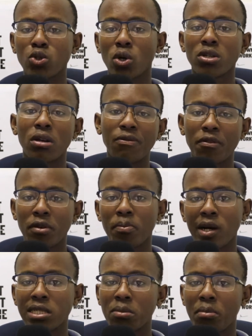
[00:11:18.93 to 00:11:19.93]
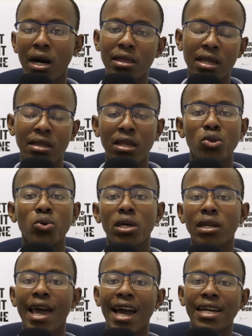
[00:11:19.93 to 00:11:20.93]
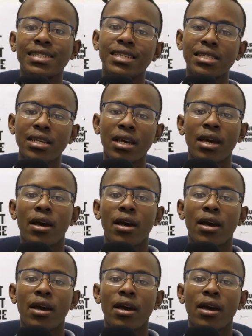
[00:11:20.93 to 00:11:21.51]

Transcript: $250 a month, and then you can access